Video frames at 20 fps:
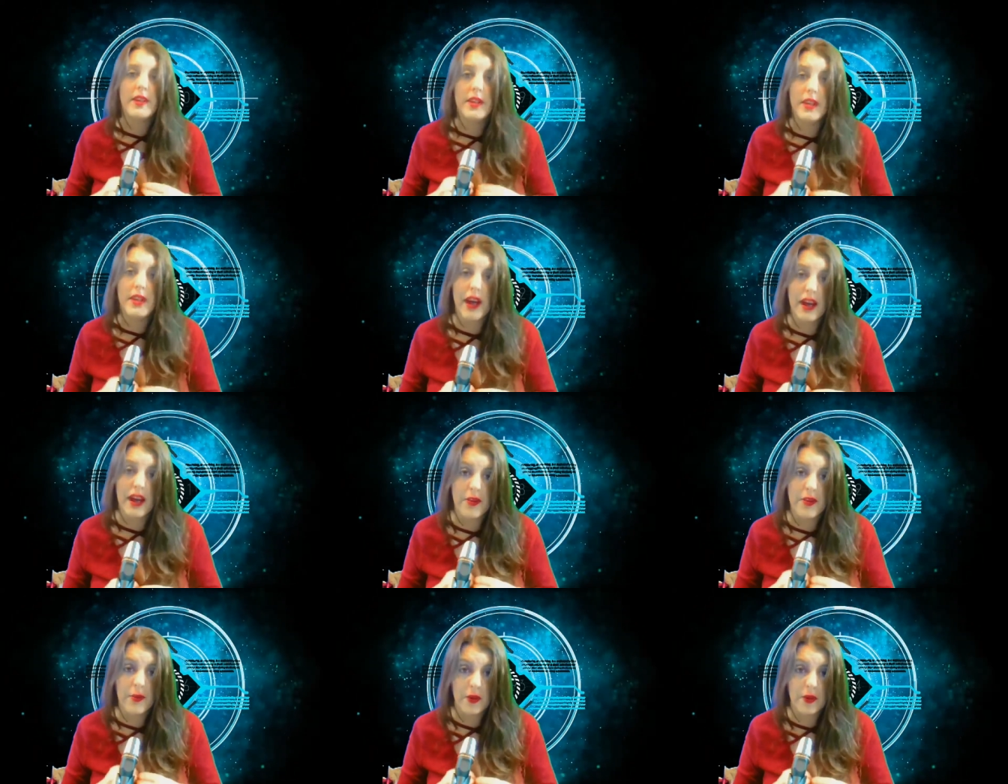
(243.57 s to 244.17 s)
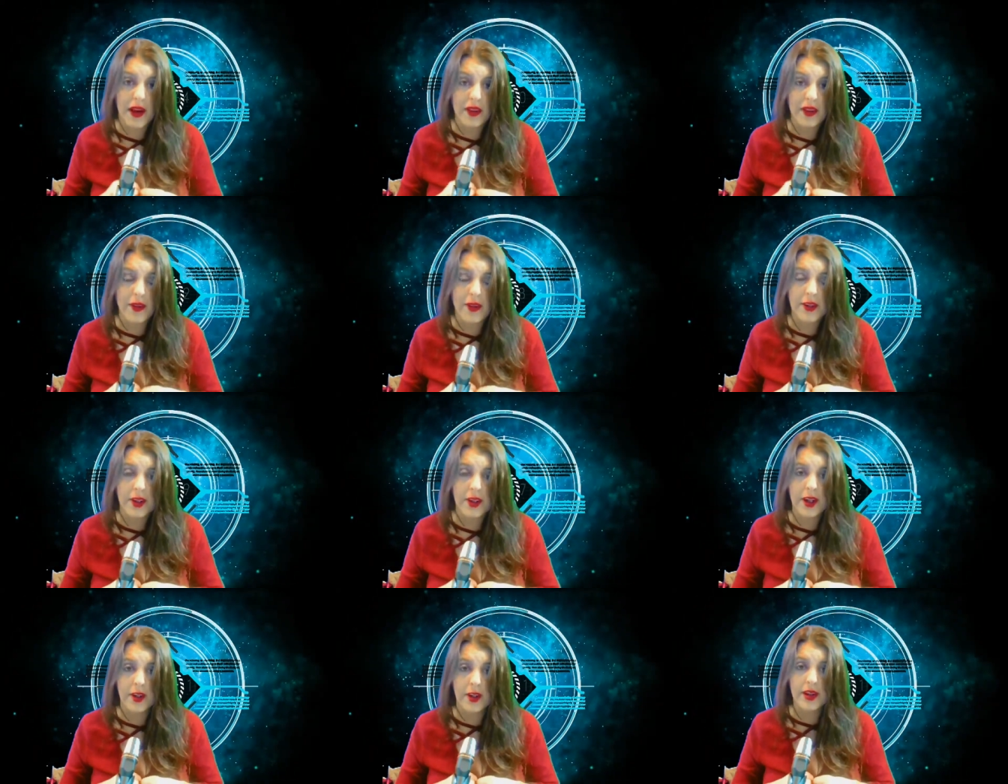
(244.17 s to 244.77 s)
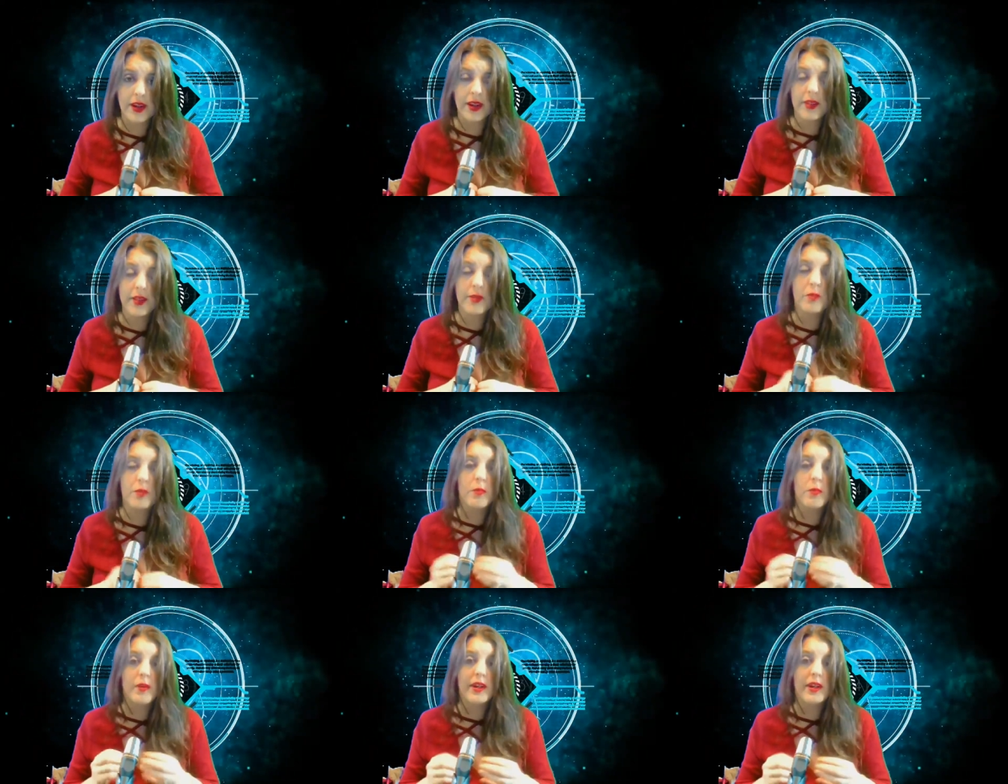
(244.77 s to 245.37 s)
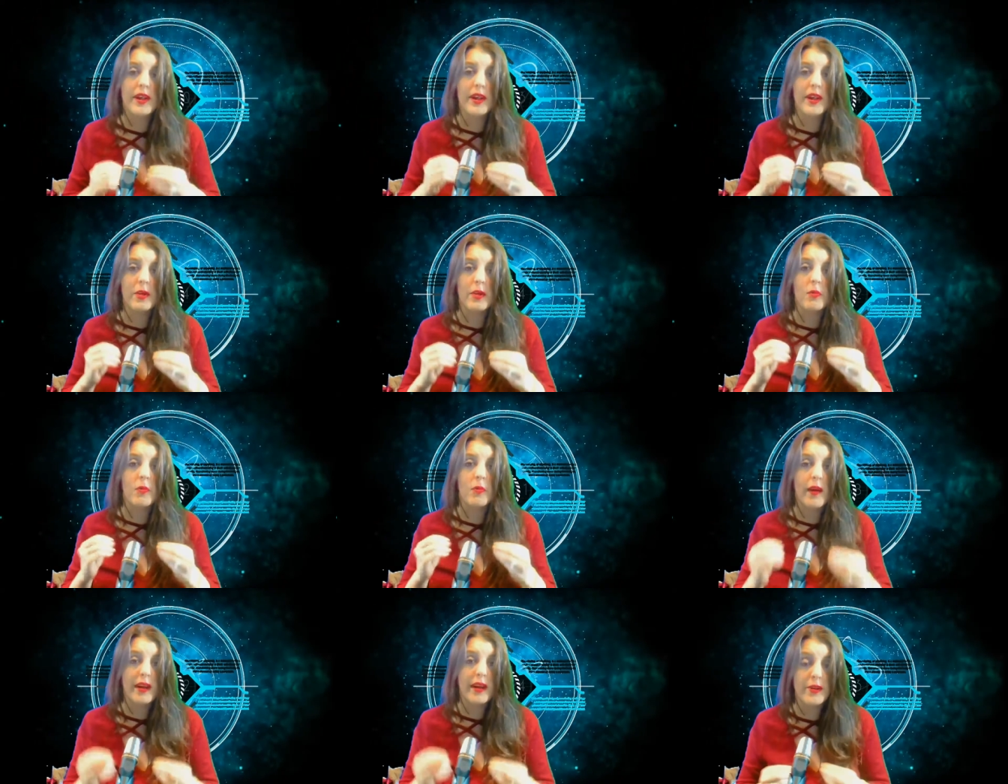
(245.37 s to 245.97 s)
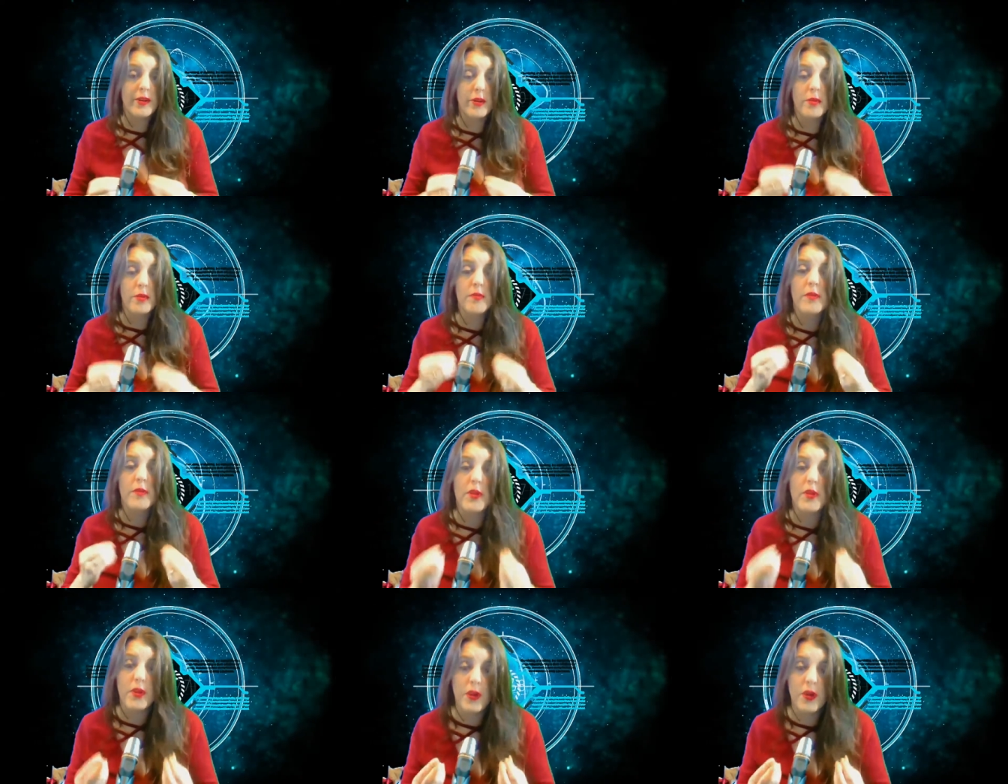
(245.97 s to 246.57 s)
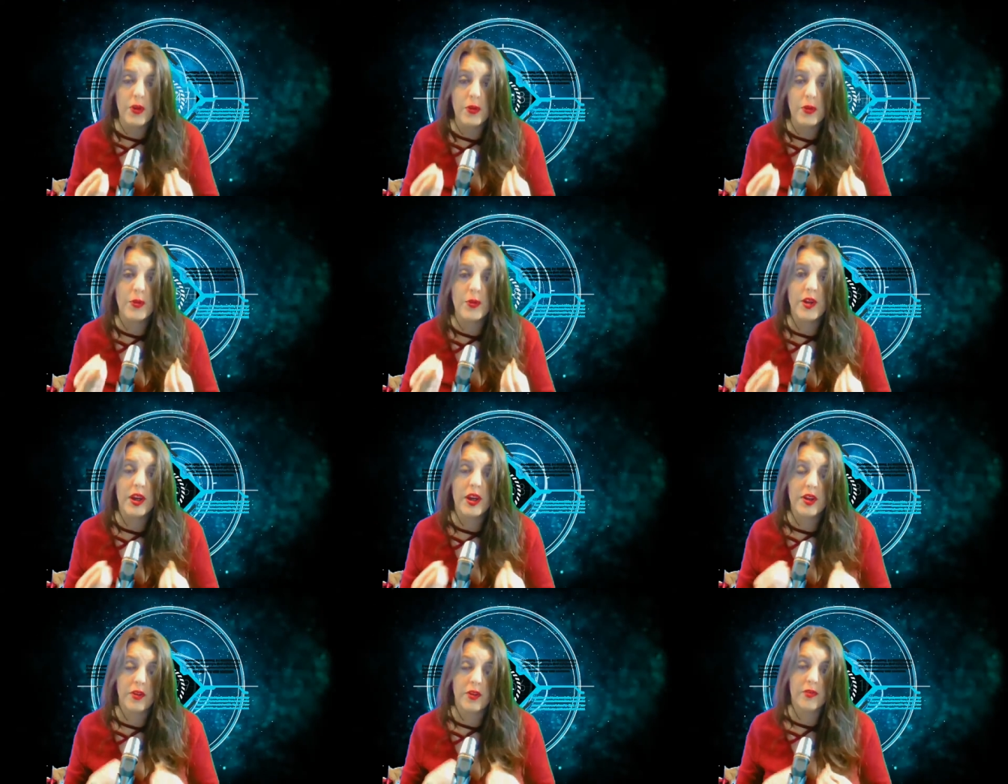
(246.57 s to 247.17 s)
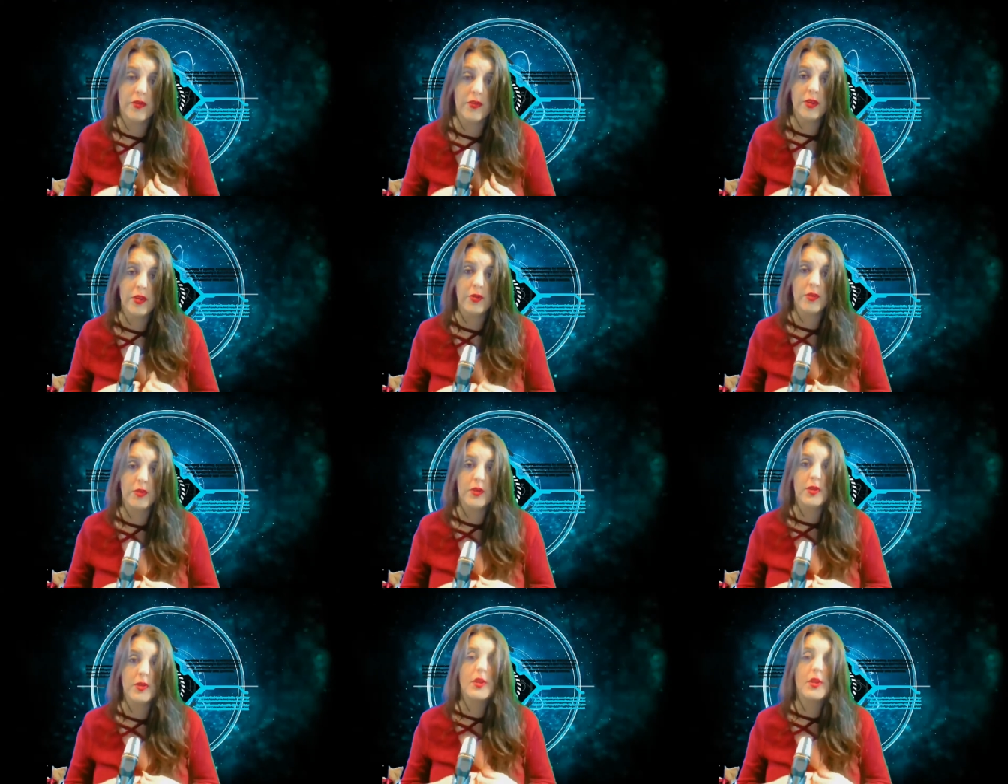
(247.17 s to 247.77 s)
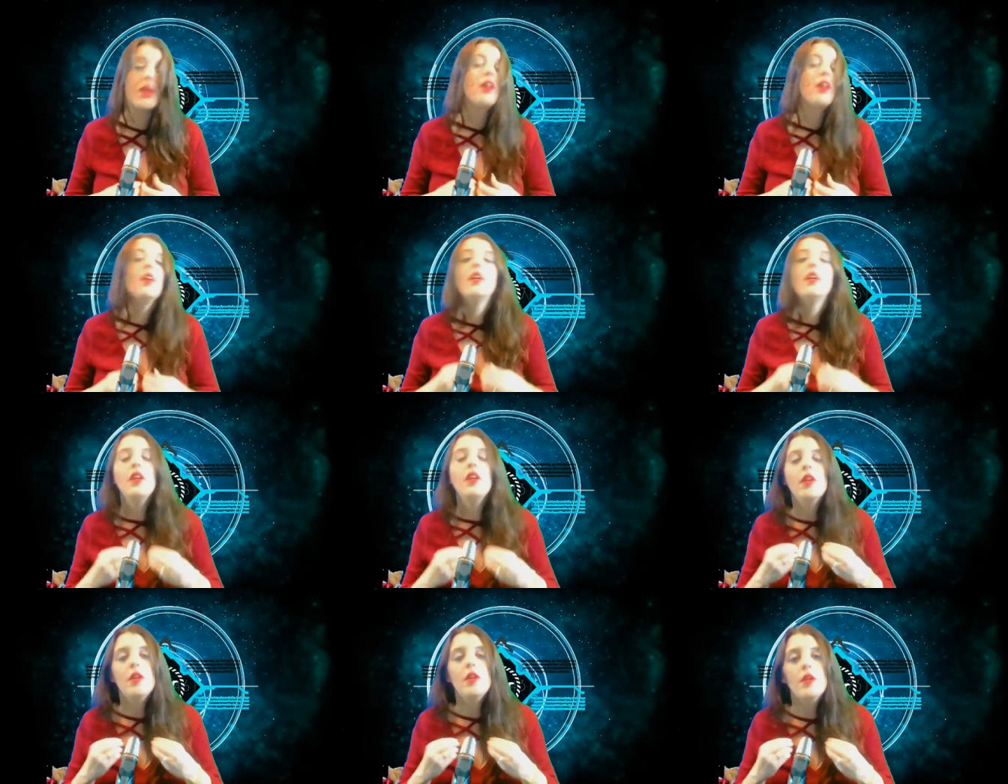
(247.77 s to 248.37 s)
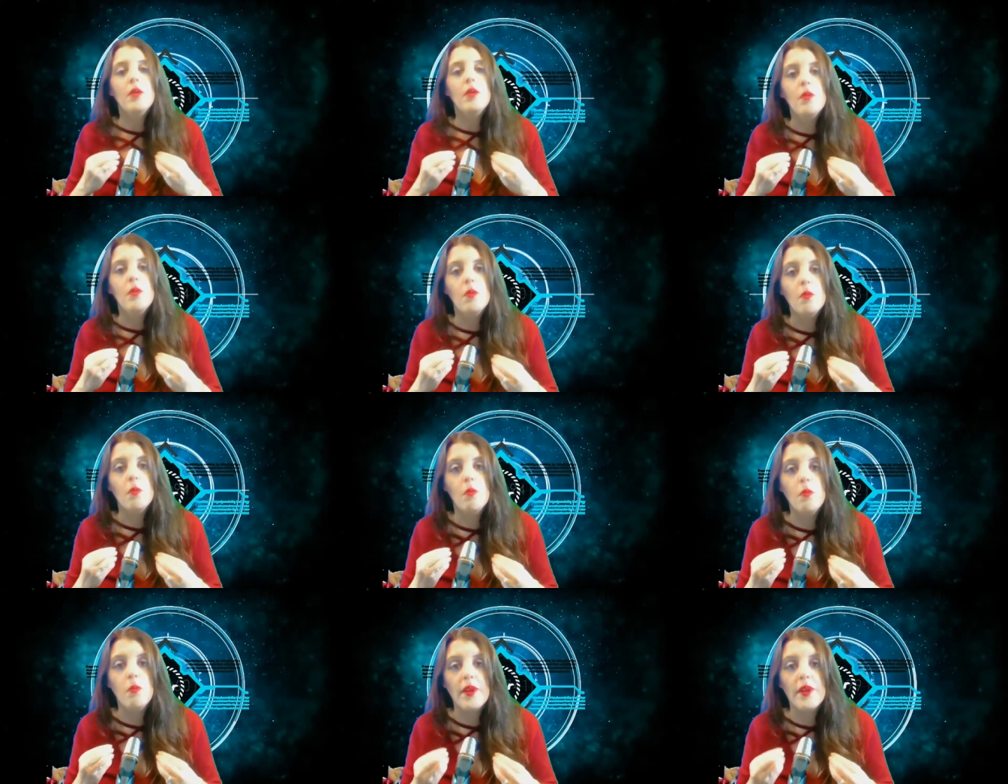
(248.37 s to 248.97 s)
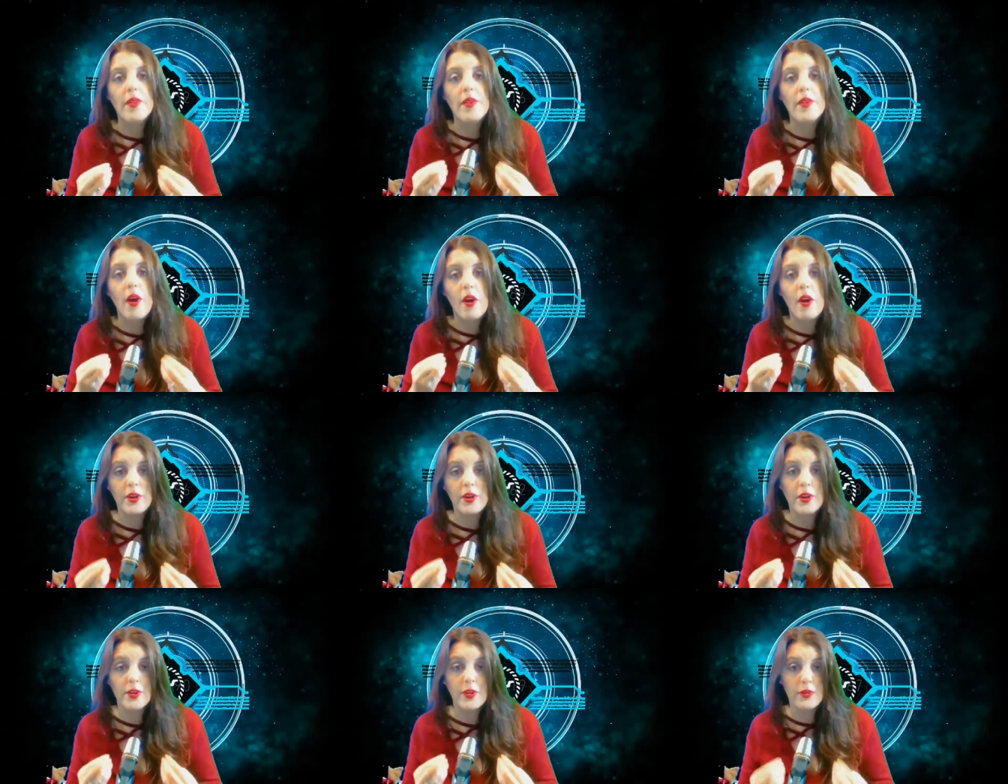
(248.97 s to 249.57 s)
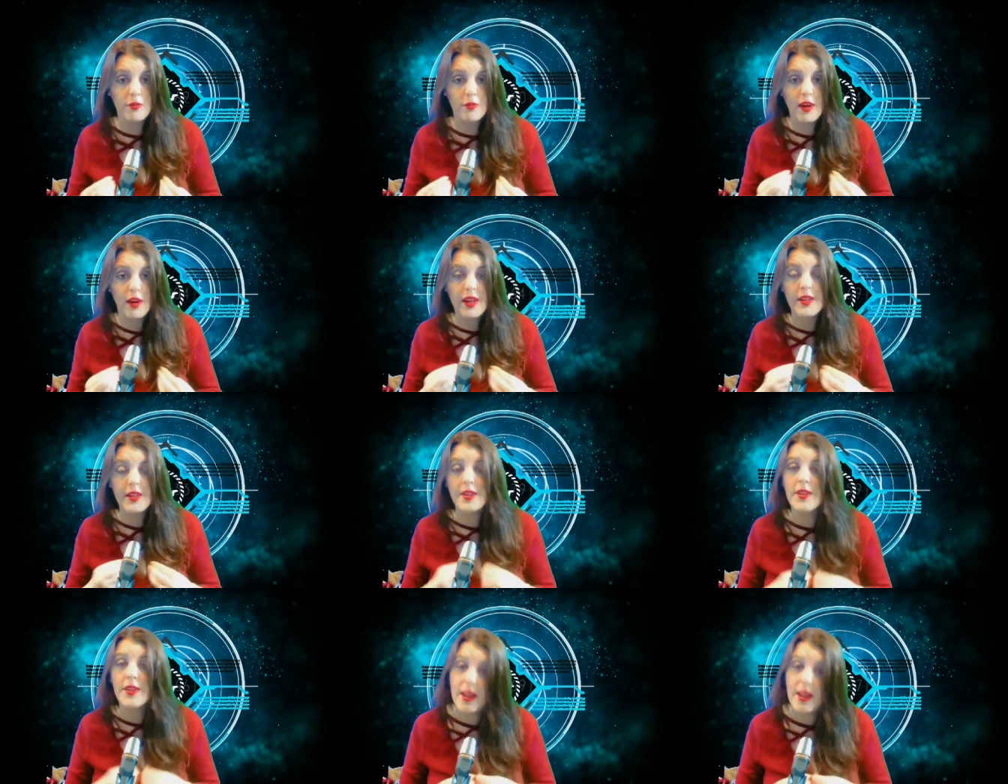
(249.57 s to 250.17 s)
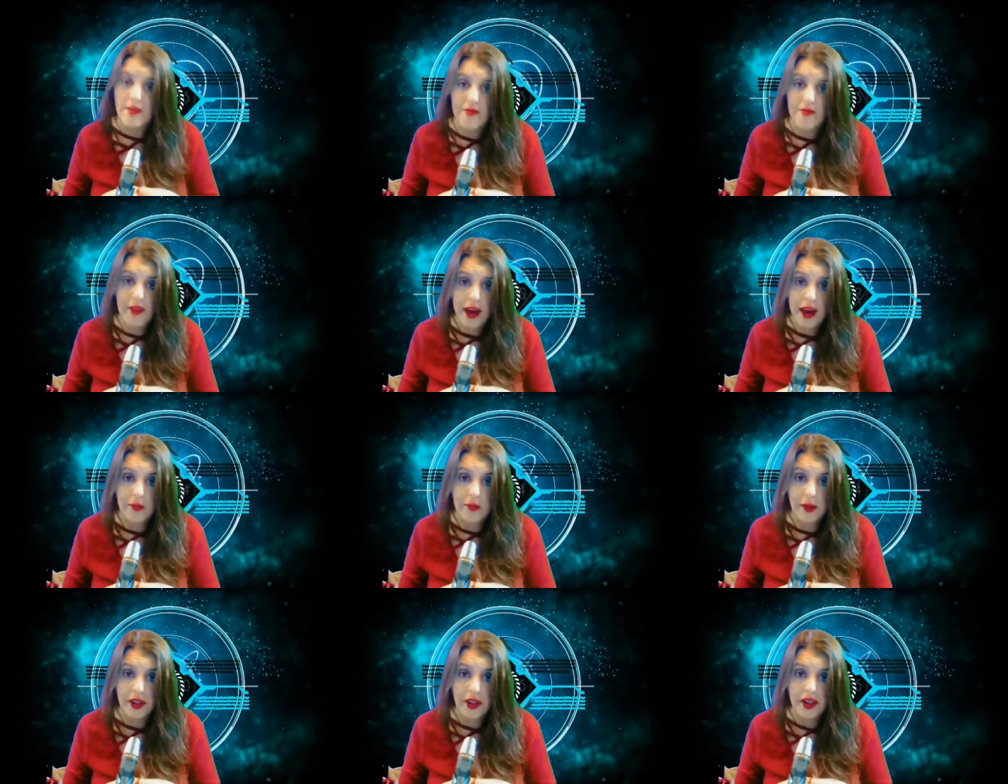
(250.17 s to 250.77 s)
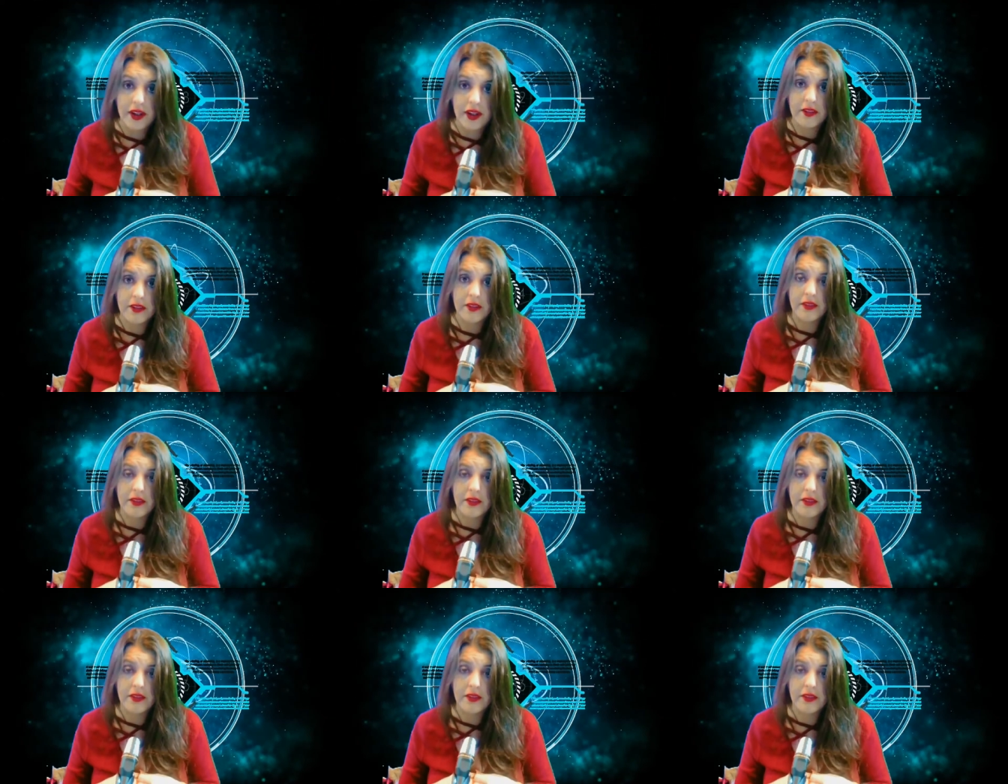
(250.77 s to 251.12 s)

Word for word: Yet throughout the series, we hear random news interviews with Ania's friends and family.